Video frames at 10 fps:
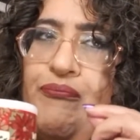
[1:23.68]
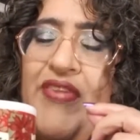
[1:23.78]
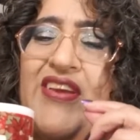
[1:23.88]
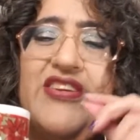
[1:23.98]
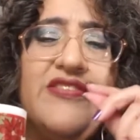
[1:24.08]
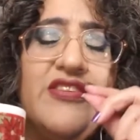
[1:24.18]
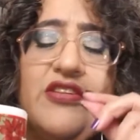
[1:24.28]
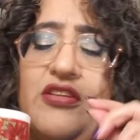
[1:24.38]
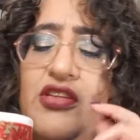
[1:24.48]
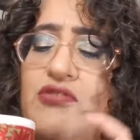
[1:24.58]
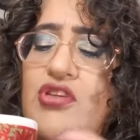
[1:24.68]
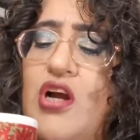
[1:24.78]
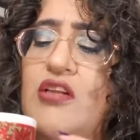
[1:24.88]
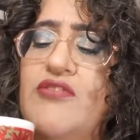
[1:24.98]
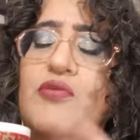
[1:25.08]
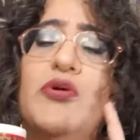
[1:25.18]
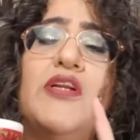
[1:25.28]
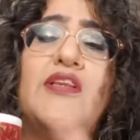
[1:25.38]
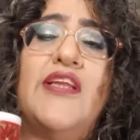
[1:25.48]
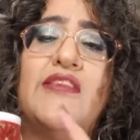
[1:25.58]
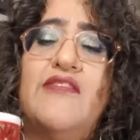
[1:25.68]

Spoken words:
and just a touch of chocolate. So we're gonna let